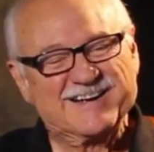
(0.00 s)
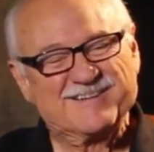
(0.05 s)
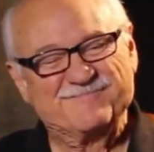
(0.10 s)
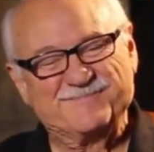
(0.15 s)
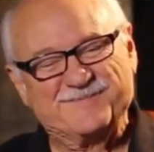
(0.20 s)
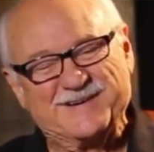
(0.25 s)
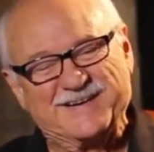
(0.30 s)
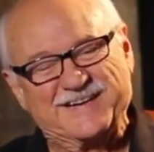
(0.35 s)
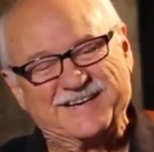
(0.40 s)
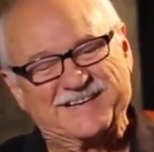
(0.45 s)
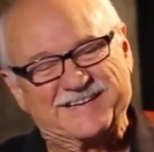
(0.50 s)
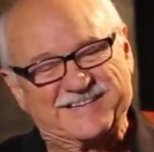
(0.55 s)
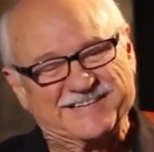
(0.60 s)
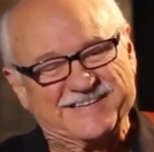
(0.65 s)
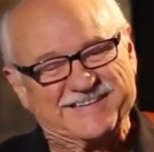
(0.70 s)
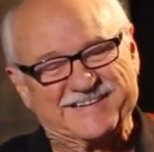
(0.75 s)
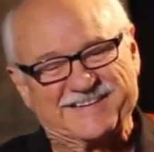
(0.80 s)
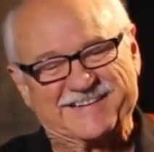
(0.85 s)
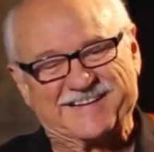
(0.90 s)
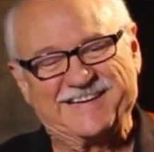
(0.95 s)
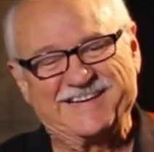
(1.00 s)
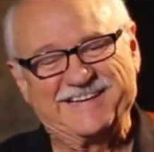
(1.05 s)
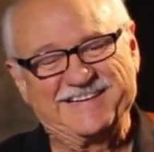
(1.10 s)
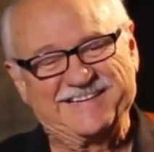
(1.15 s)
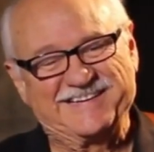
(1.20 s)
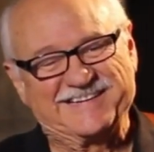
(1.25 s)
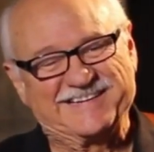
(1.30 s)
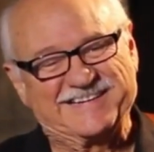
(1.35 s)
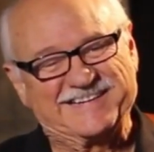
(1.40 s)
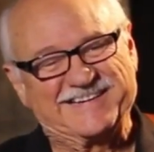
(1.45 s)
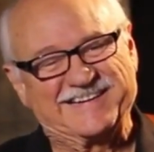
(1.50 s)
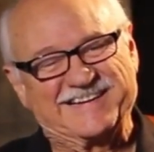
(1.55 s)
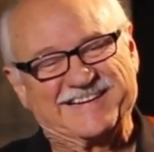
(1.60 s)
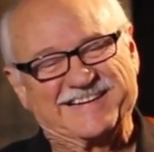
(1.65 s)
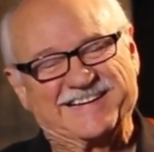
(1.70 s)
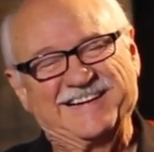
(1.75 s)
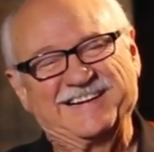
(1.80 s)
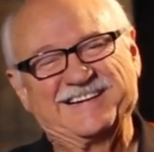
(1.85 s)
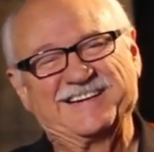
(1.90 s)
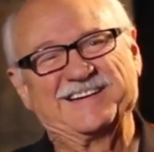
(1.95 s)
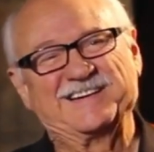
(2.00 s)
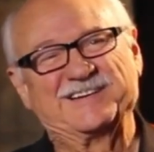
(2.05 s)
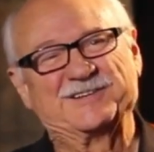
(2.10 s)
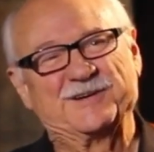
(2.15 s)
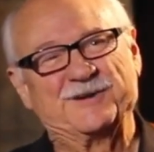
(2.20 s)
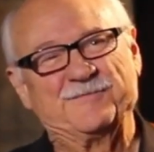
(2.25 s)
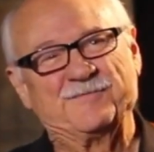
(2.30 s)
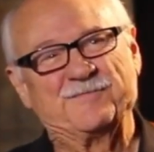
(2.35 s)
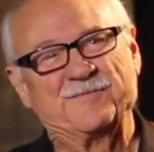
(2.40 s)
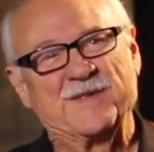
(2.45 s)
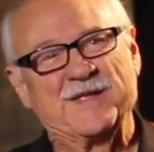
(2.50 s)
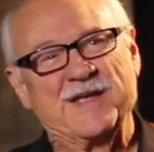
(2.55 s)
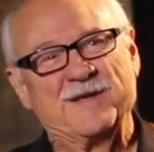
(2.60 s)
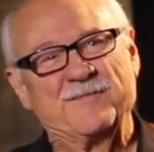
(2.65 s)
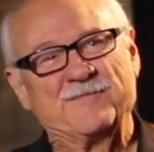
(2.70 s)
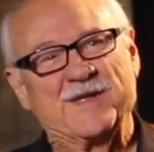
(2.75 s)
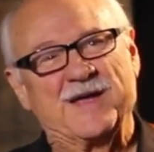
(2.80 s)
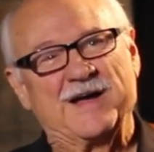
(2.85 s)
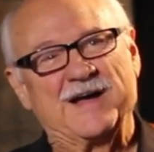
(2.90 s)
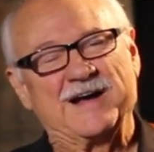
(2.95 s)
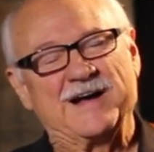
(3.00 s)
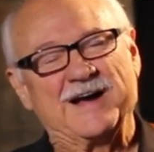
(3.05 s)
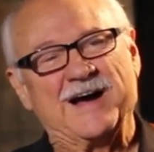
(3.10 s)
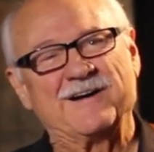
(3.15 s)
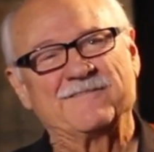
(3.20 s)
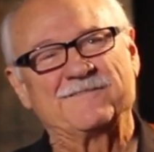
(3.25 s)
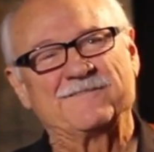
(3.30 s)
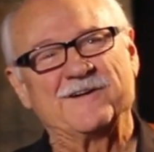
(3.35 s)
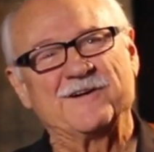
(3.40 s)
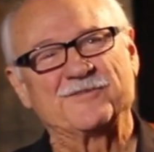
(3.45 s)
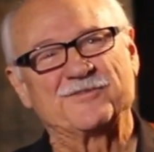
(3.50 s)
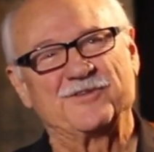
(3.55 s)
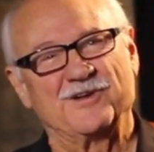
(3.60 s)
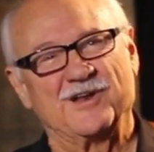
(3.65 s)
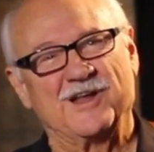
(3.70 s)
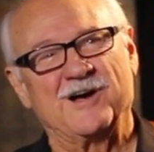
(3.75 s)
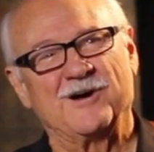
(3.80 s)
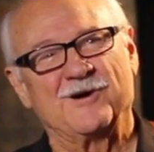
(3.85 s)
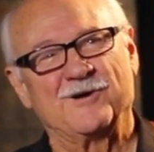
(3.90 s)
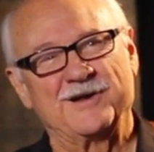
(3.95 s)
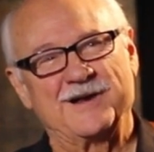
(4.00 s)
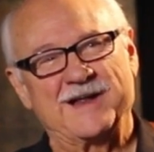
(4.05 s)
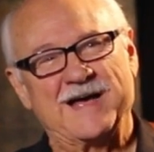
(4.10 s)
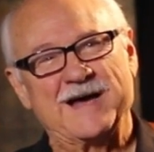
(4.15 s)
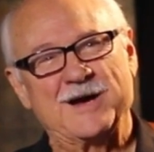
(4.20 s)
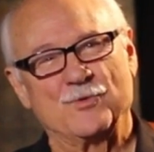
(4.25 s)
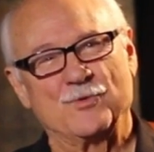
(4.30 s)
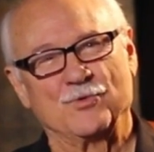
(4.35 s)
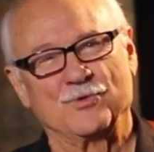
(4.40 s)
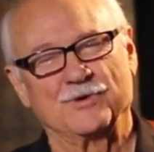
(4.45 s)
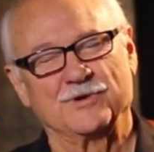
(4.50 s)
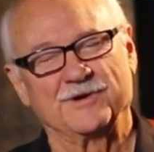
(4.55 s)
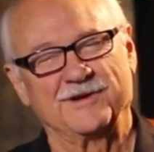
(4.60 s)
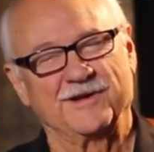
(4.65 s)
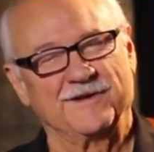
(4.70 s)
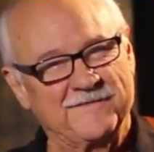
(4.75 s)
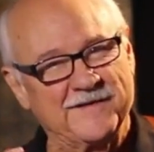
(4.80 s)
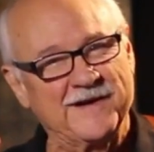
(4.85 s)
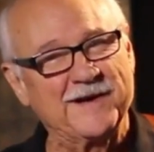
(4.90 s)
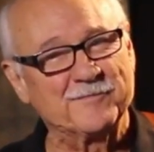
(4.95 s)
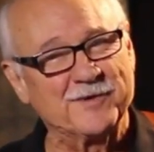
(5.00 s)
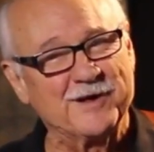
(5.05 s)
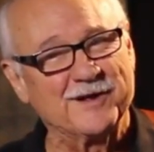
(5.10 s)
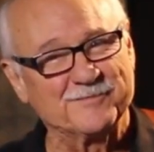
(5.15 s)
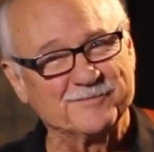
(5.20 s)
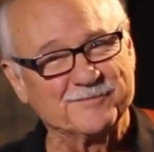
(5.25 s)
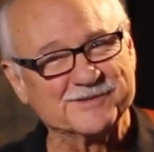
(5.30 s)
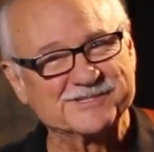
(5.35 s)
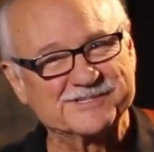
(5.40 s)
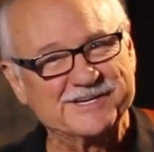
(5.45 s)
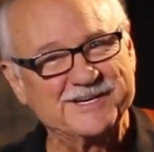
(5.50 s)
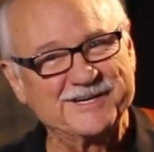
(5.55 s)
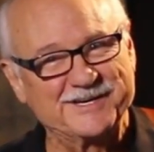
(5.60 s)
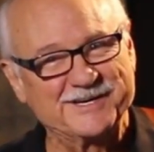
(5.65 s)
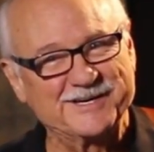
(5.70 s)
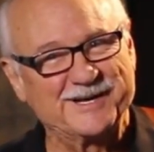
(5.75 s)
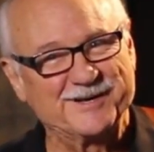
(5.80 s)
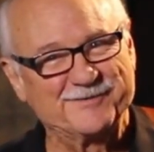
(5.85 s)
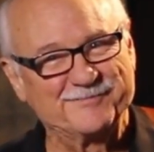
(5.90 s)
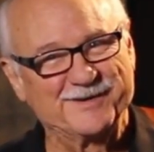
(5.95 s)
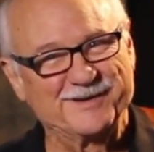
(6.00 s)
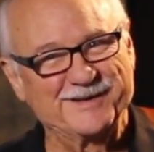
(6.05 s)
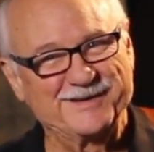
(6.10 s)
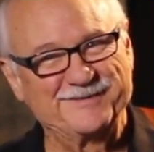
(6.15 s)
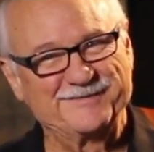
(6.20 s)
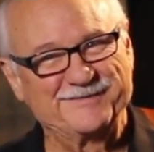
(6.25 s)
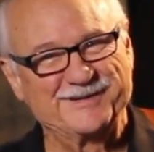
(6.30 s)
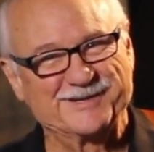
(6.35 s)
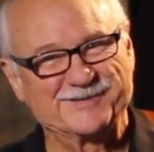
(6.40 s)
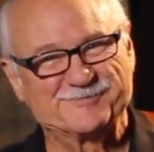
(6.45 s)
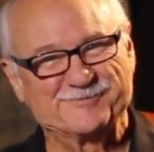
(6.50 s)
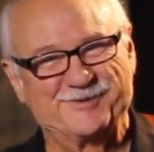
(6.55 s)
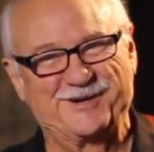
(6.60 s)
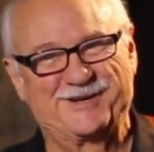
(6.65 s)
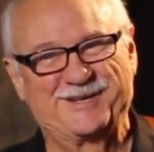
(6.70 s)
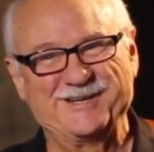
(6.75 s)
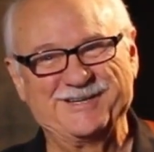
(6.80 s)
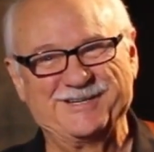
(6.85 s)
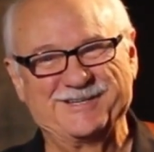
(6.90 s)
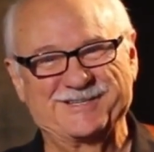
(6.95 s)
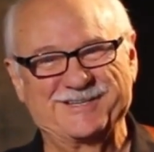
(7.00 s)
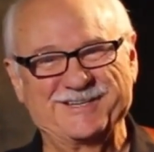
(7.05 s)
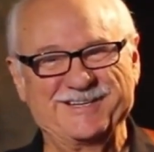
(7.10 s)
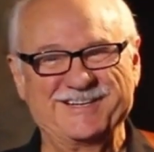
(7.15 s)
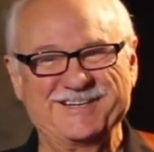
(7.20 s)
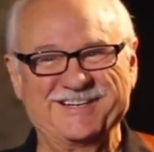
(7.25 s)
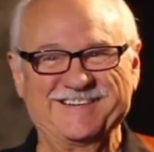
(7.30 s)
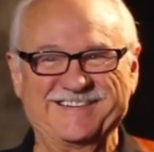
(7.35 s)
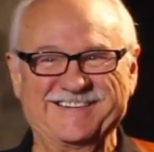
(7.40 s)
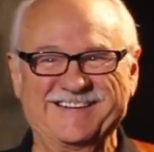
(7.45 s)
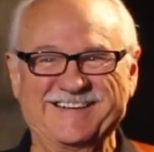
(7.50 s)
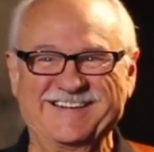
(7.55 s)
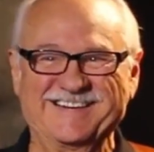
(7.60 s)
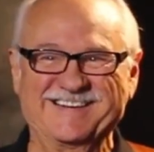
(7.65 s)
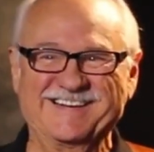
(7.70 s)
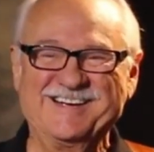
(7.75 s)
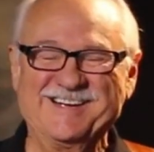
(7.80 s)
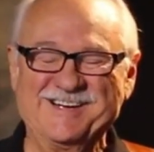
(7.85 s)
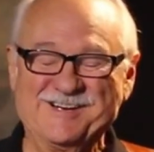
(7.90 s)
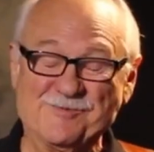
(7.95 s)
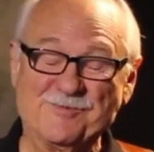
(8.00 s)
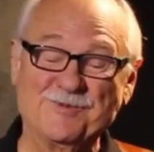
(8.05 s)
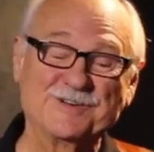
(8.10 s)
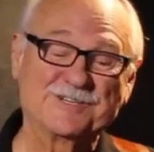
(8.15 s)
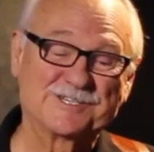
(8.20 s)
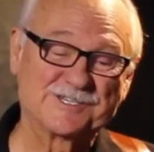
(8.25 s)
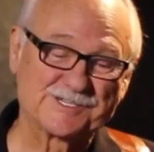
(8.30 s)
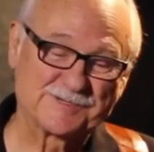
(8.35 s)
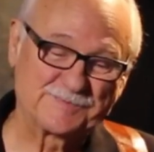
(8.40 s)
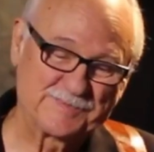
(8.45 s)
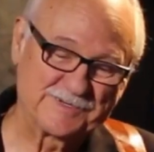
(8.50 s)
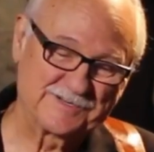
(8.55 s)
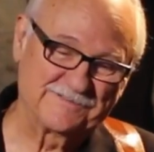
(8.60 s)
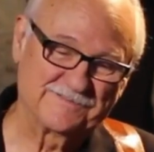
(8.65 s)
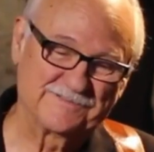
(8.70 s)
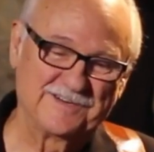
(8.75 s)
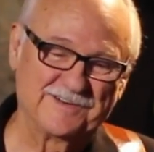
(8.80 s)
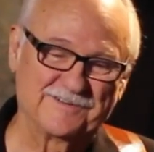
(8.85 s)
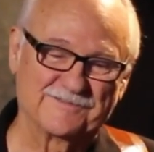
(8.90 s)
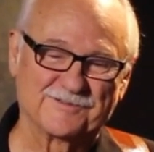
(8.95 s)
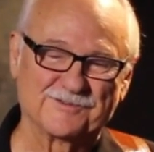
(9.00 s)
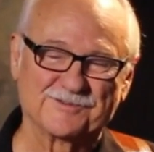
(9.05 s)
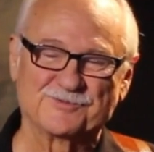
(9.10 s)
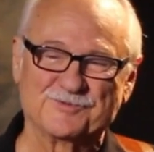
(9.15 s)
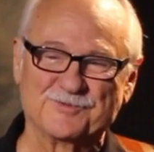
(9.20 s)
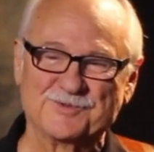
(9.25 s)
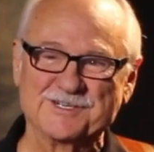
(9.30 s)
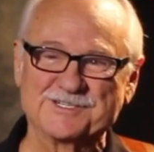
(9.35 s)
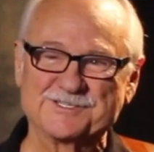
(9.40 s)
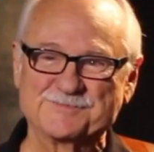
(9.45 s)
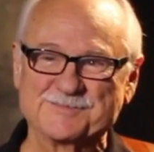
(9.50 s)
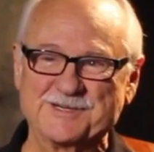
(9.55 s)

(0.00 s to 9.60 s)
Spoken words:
But they did I Fought the Law and I Won. If I'm not mistaken, I believe that's what they said, which is a bit of a different twist.